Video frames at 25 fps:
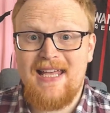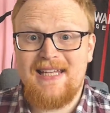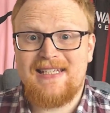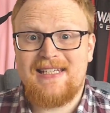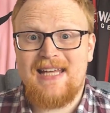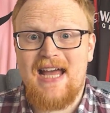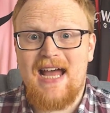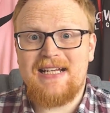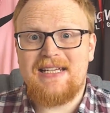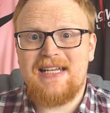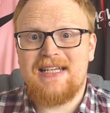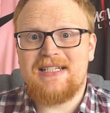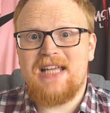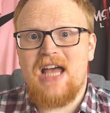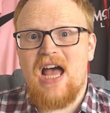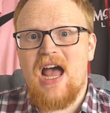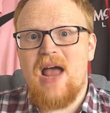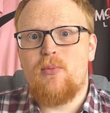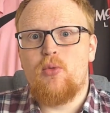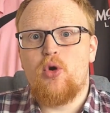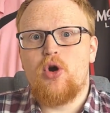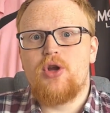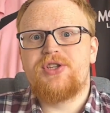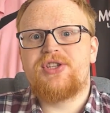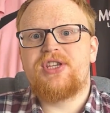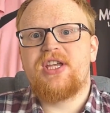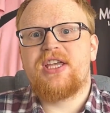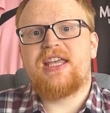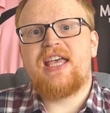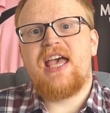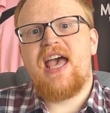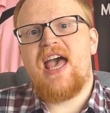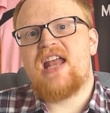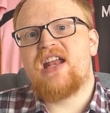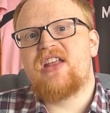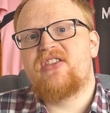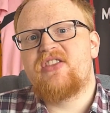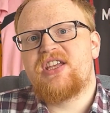tactic time once
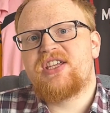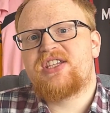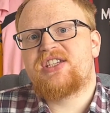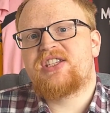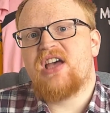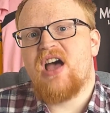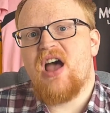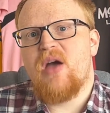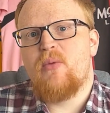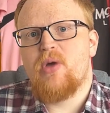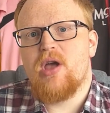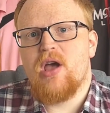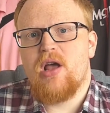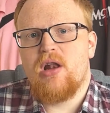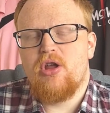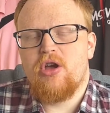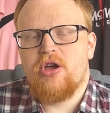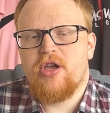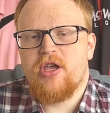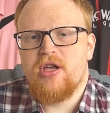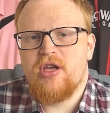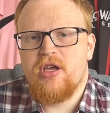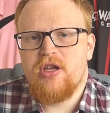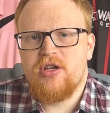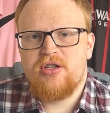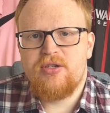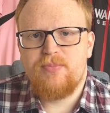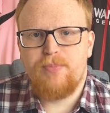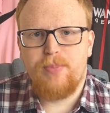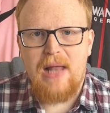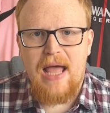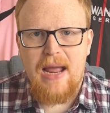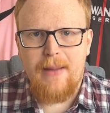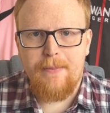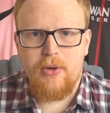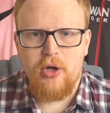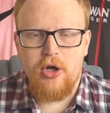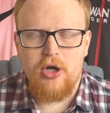again, and this time we are looking at
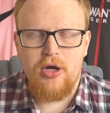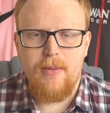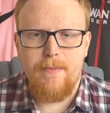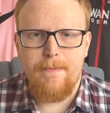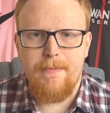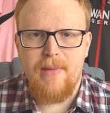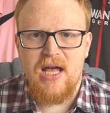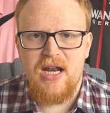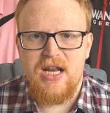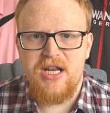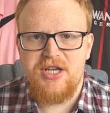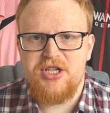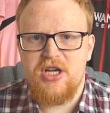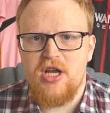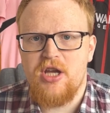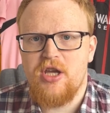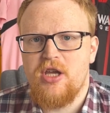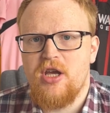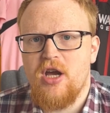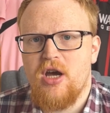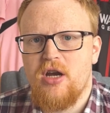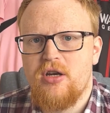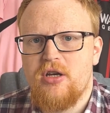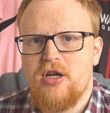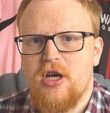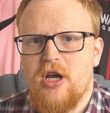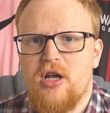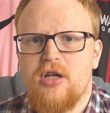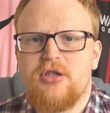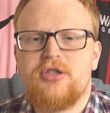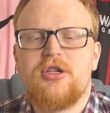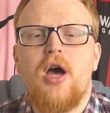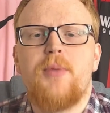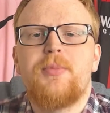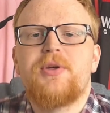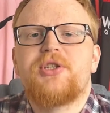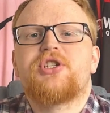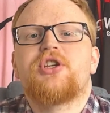Blackburn manager Jon Dahl
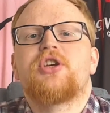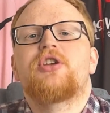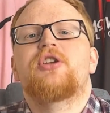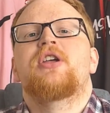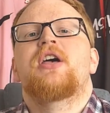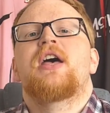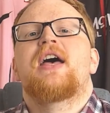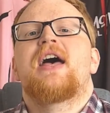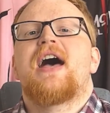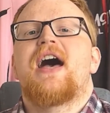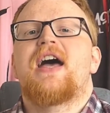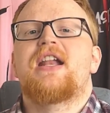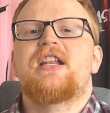Tomasson and